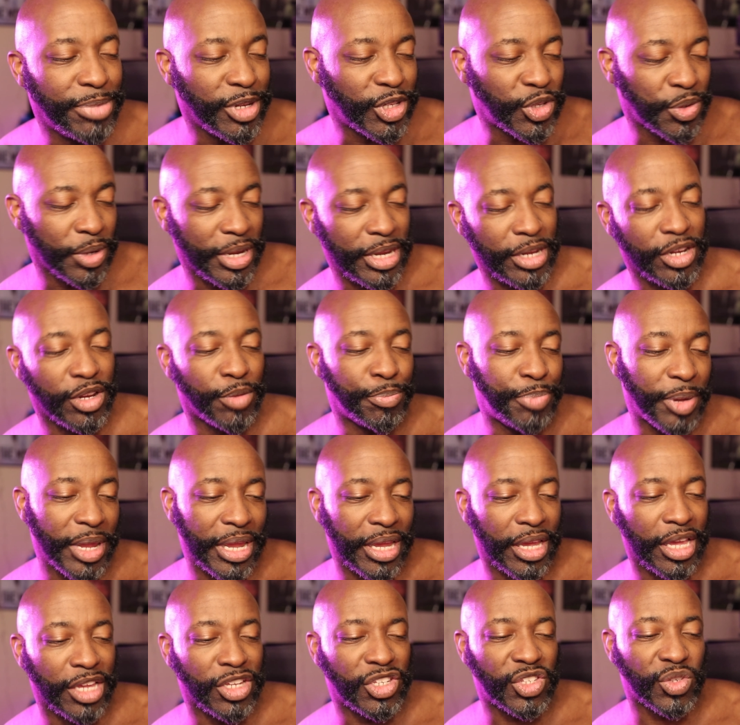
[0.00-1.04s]
between the
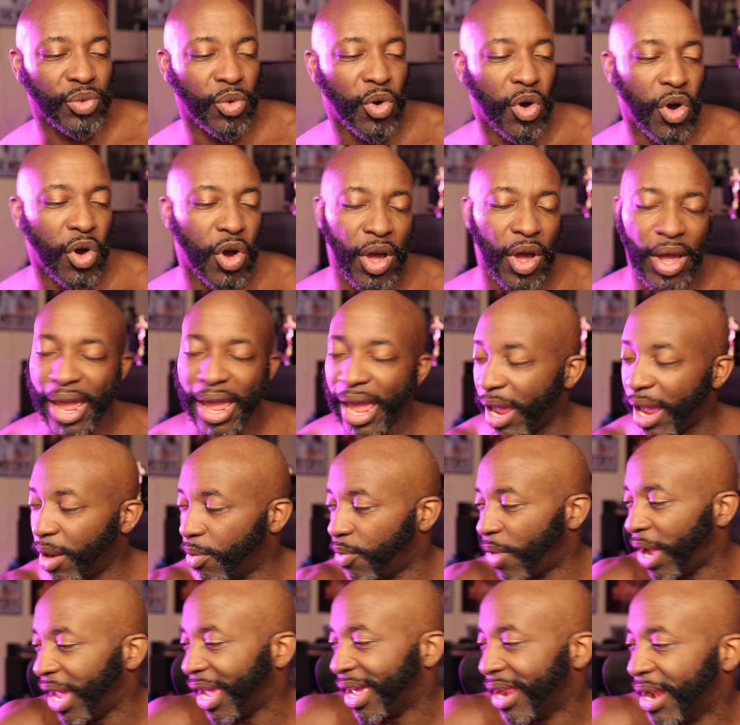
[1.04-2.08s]
pinky swore and
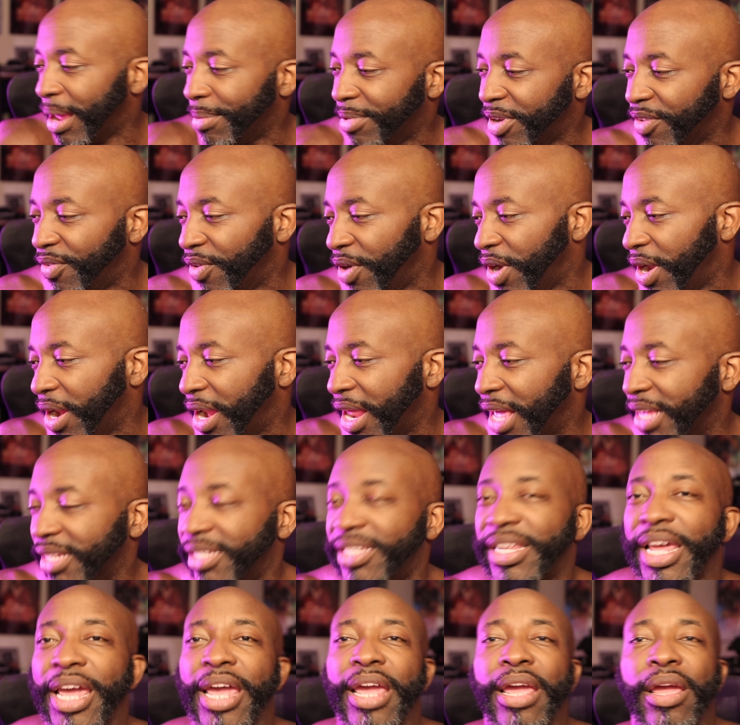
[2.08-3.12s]
waking up the very next
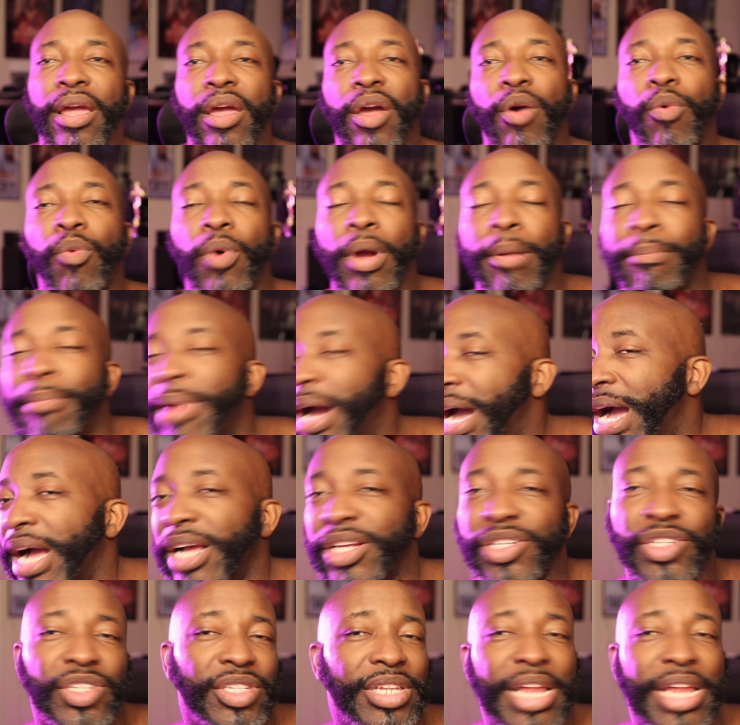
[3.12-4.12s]
day where Maj is